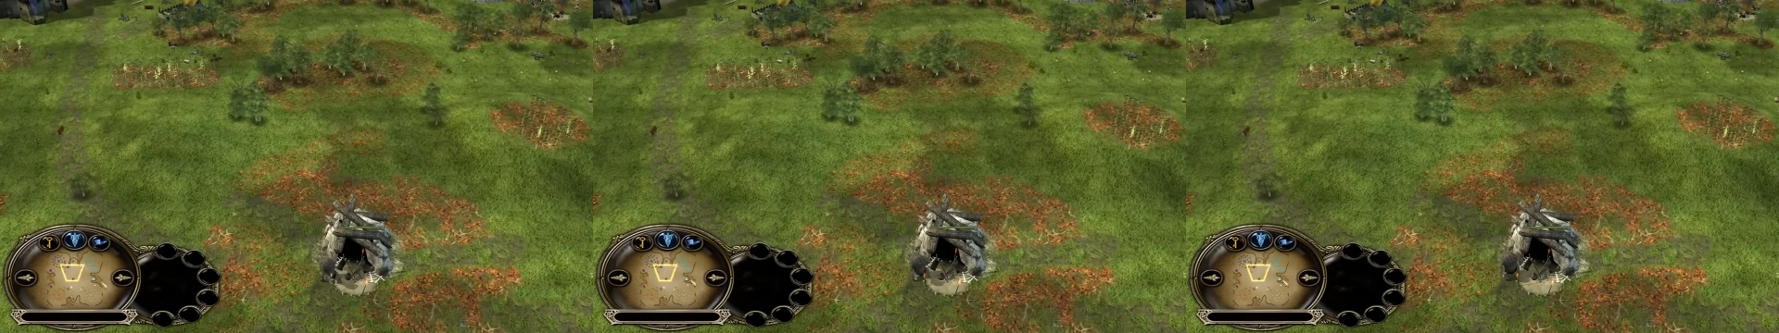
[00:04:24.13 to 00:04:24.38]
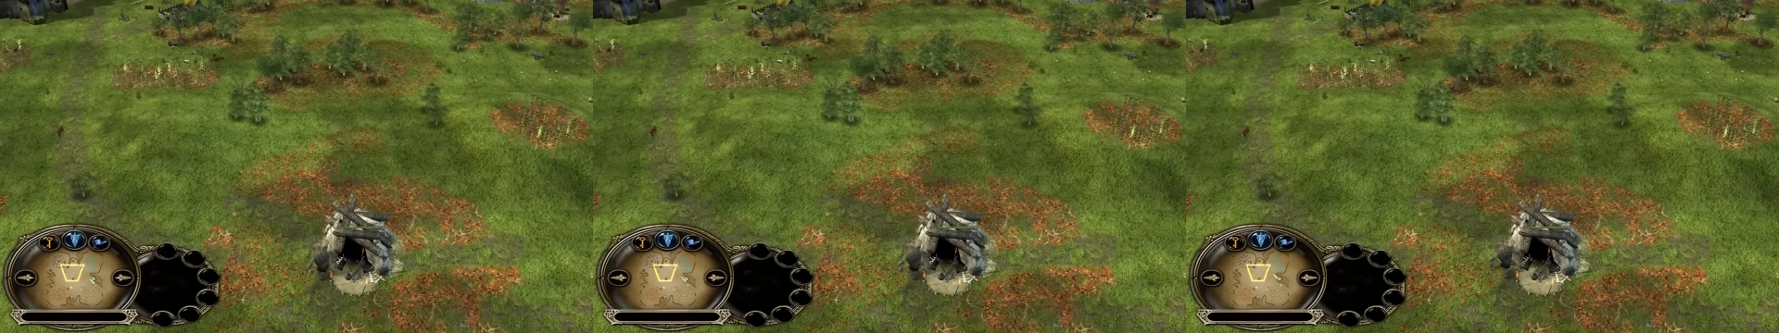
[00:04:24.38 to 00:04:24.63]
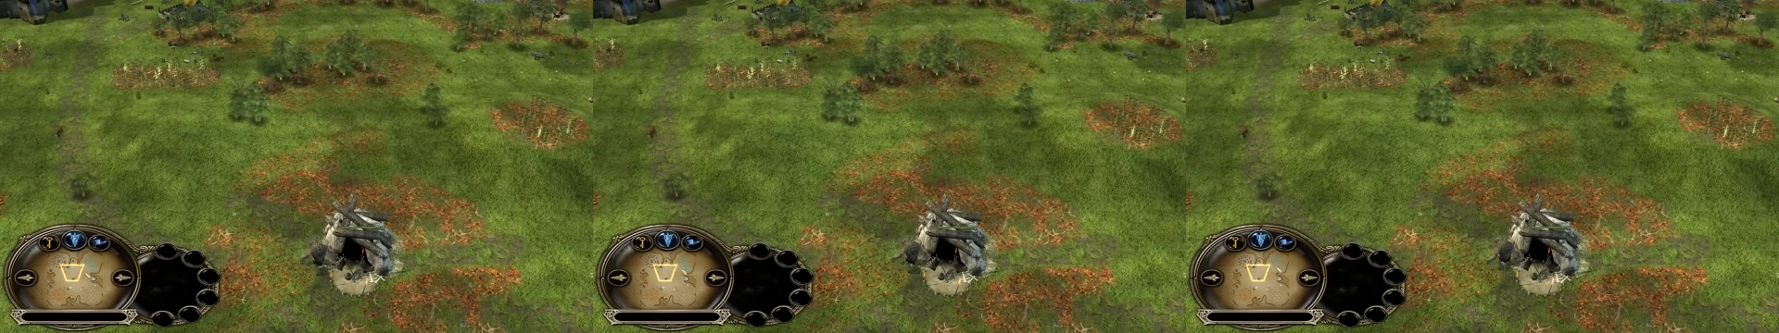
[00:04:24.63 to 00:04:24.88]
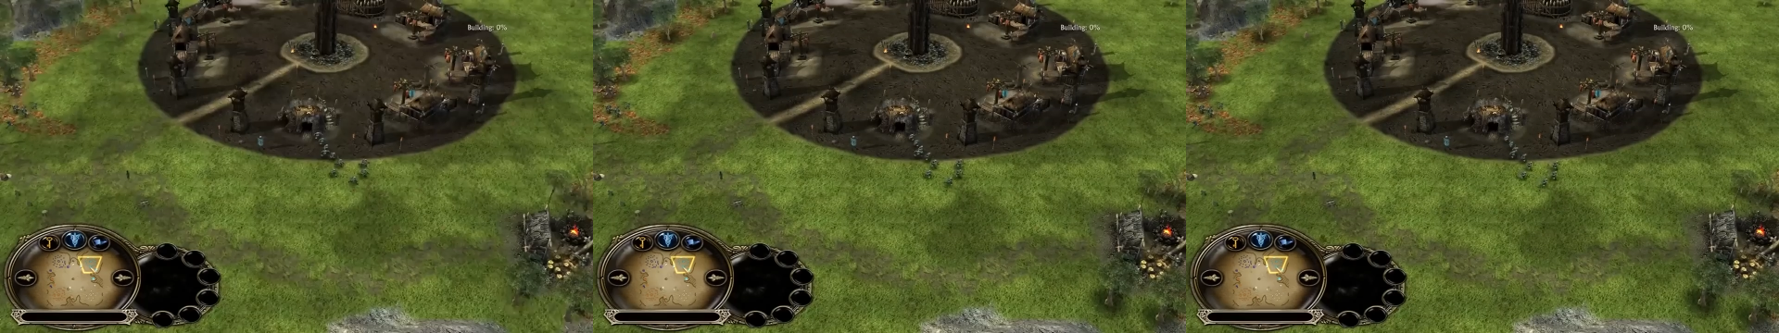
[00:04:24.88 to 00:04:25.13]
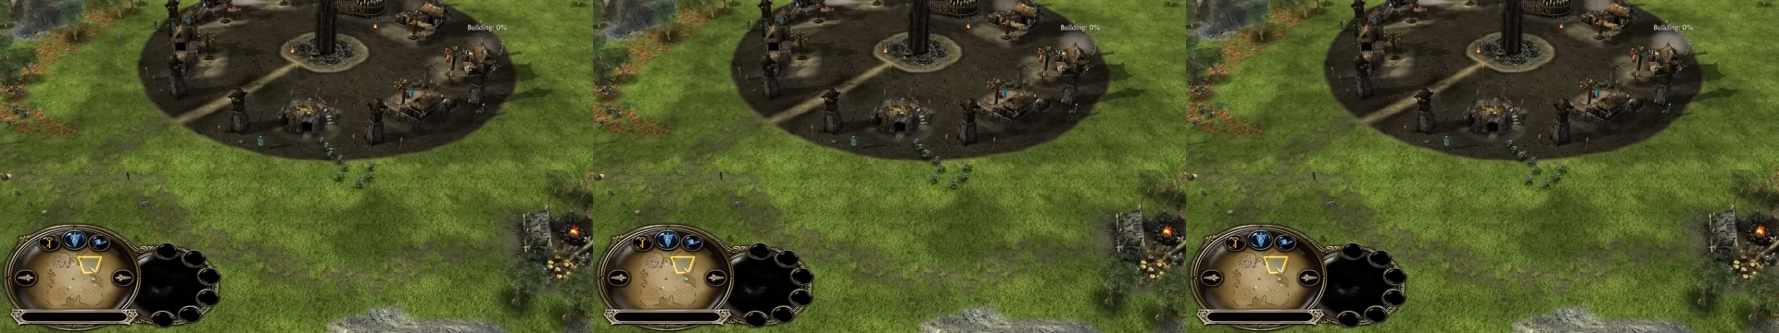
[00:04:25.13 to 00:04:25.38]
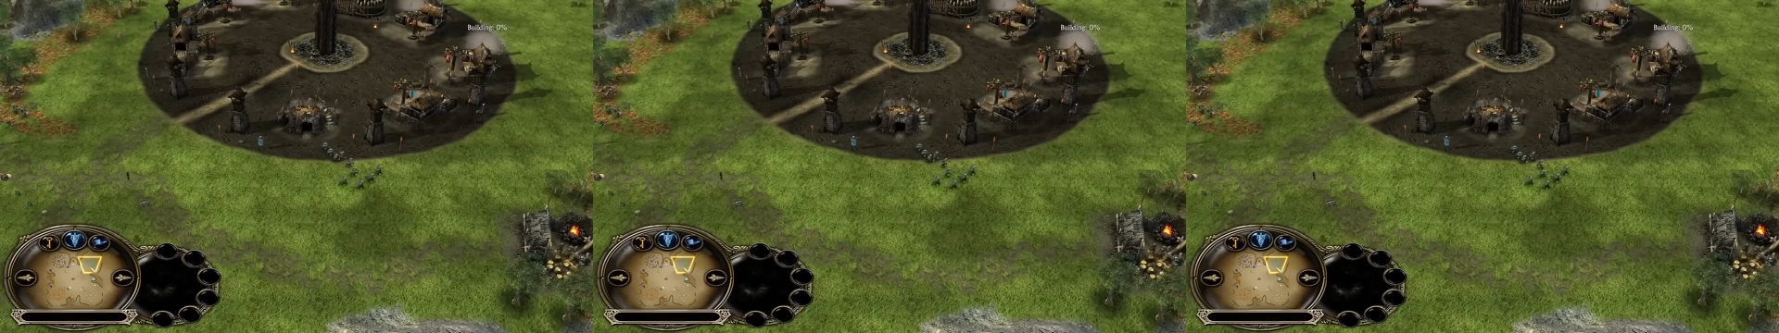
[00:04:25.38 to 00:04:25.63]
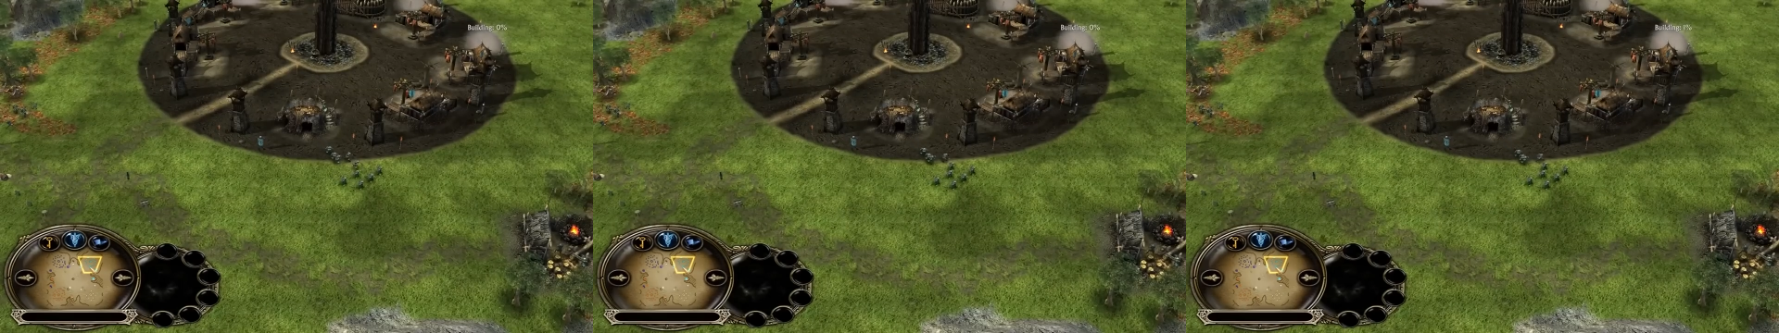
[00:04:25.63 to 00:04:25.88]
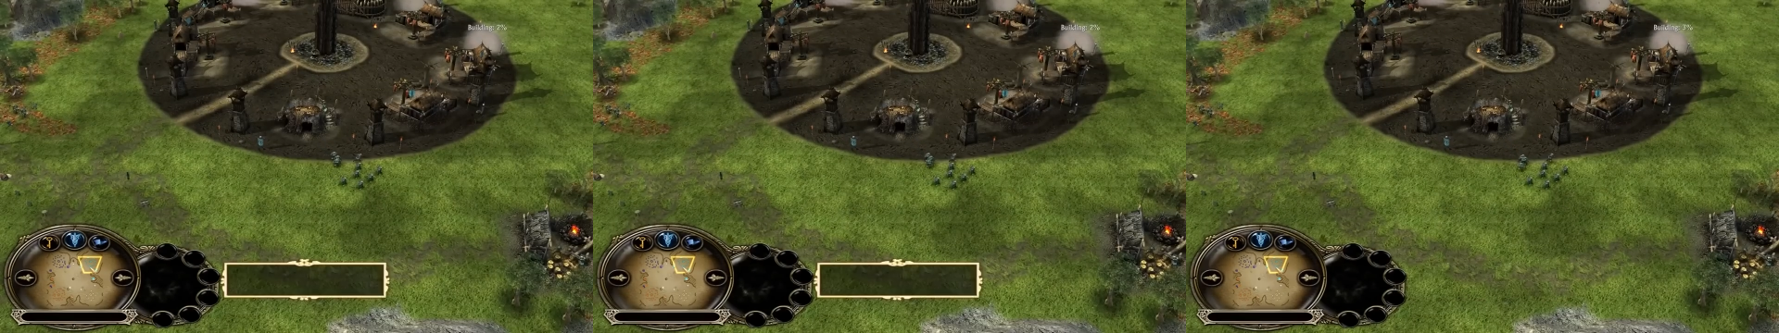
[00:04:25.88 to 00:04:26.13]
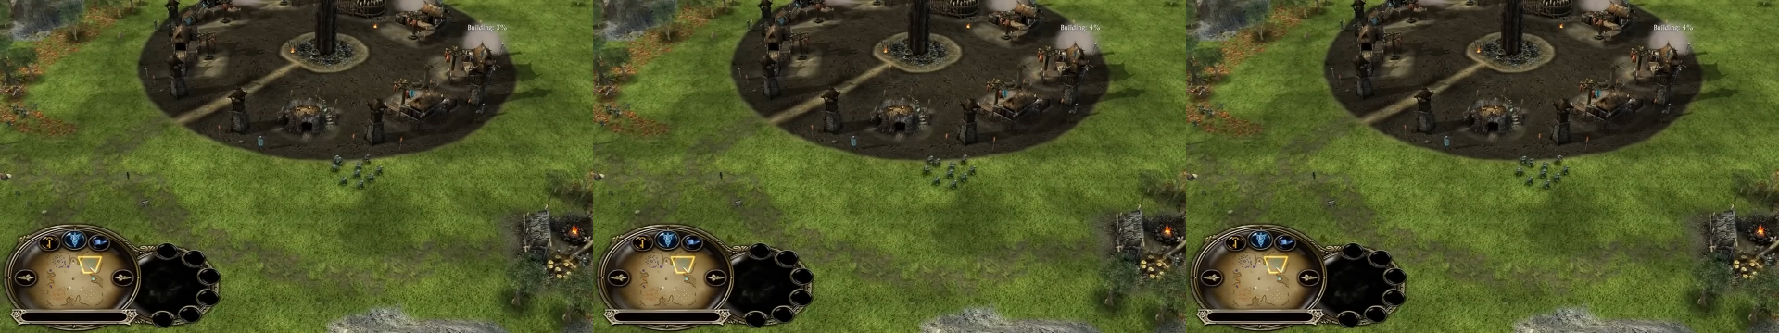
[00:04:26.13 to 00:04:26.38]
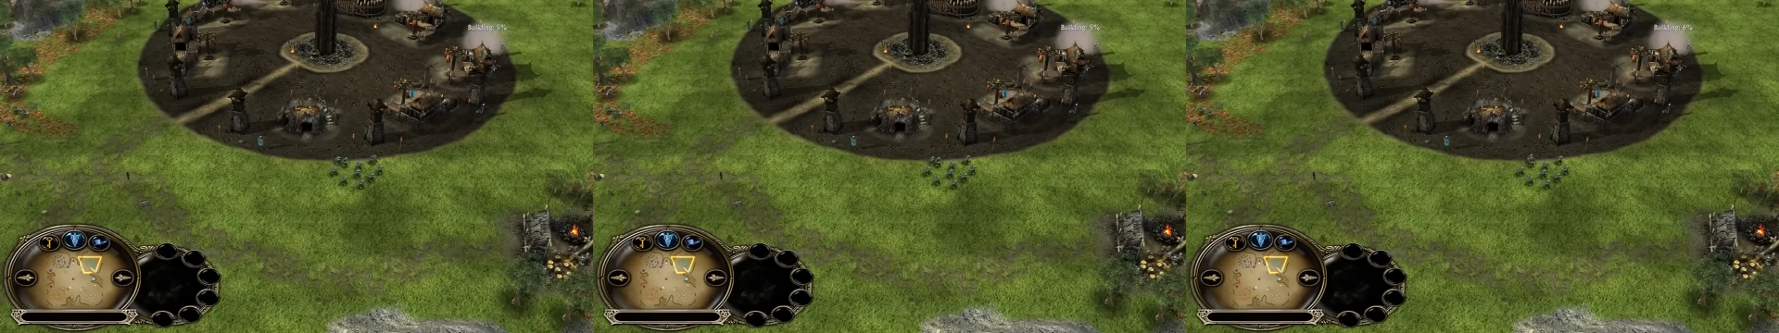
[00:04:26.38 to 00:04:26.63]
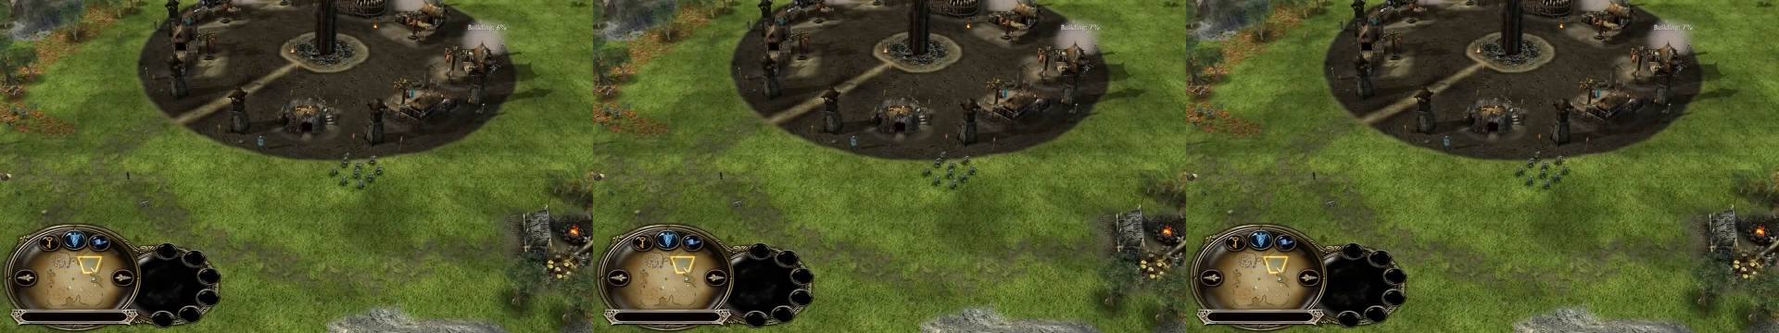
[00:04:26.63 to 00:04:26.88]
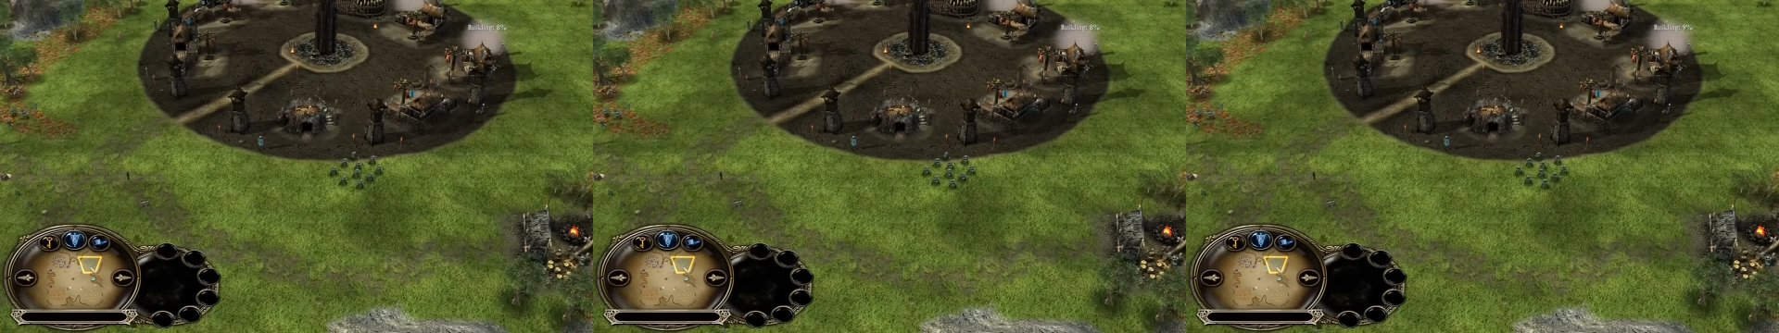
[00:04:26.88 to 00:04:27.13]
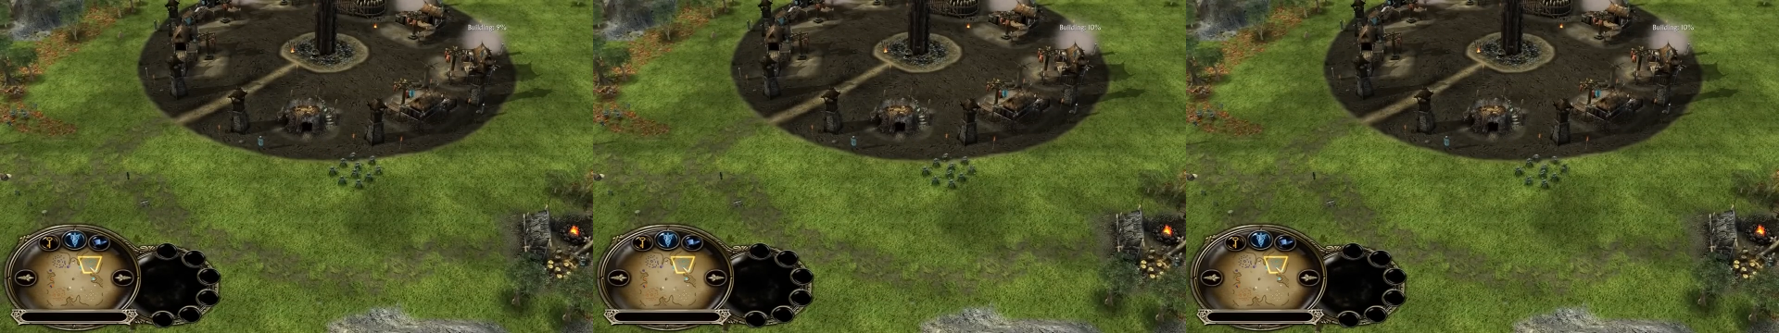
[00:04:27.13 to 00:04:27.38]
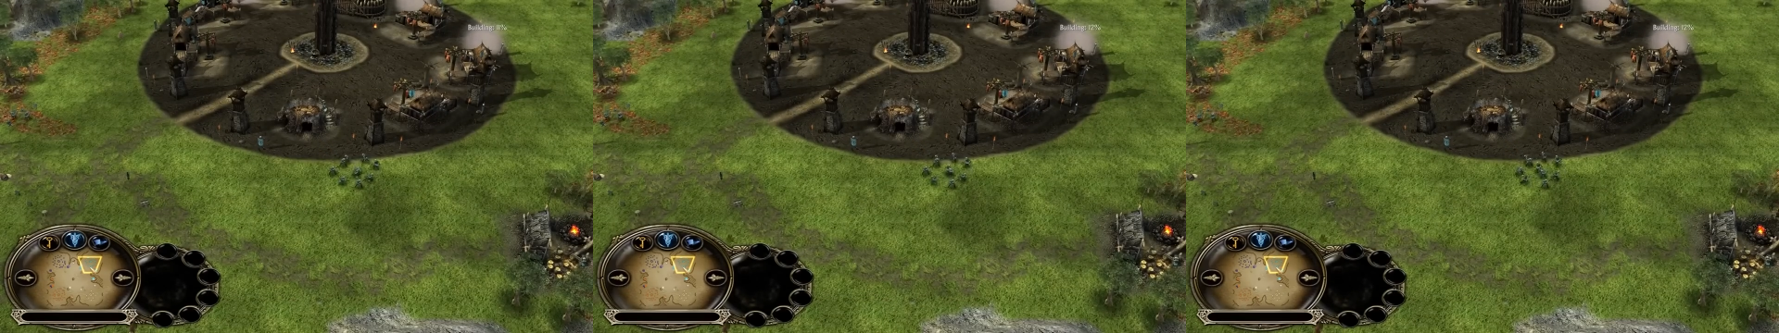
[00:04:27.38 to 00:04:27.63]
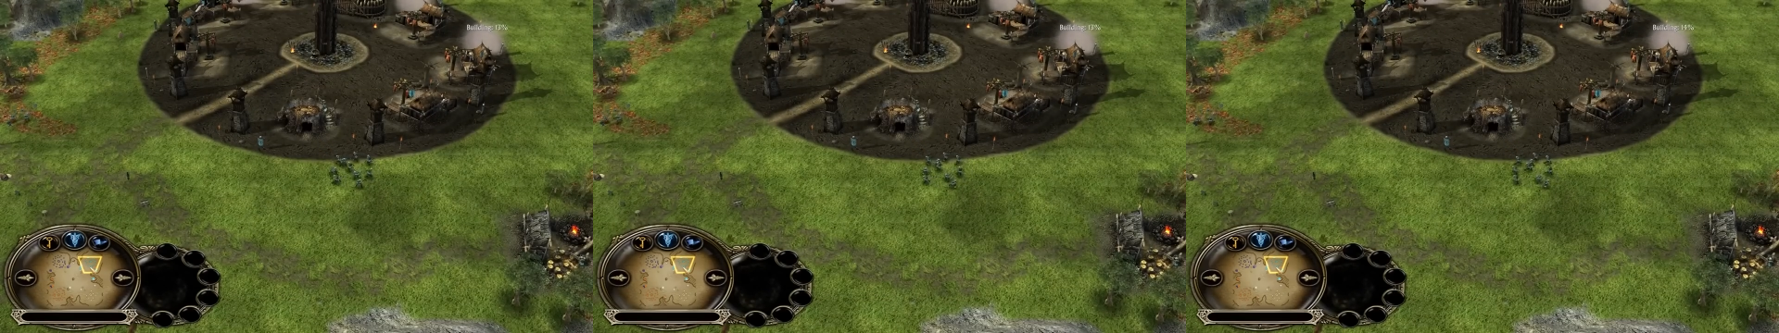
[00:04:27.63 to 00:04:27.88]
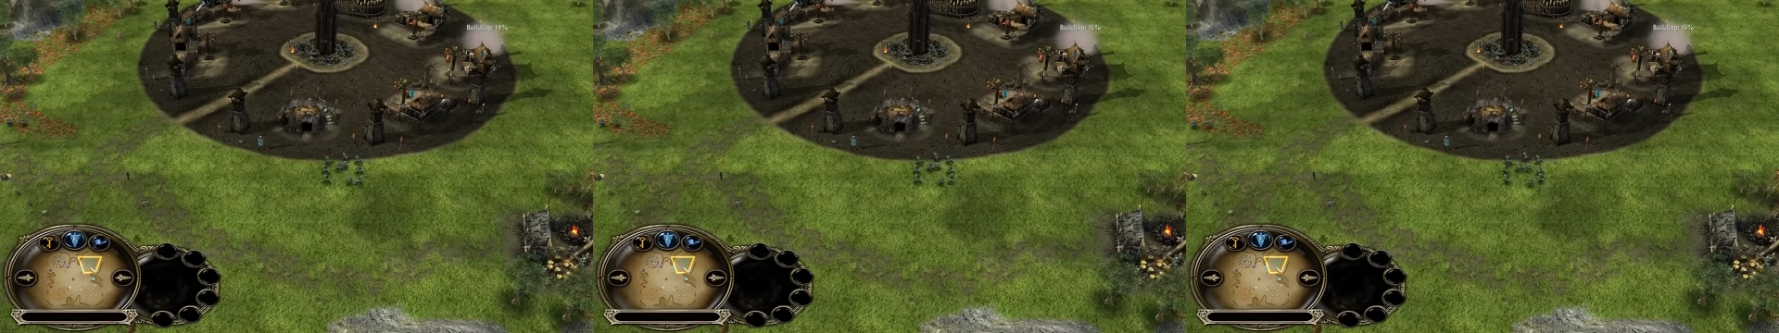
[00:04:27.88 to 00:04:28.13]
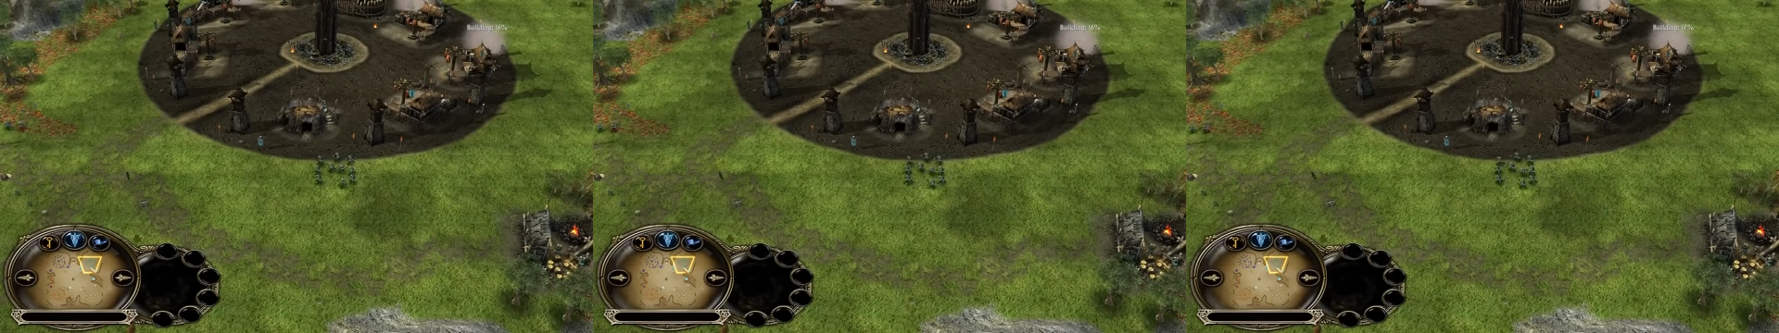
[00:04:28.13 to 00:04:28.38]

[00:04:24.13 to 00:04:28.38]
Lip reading: (no speaker visible)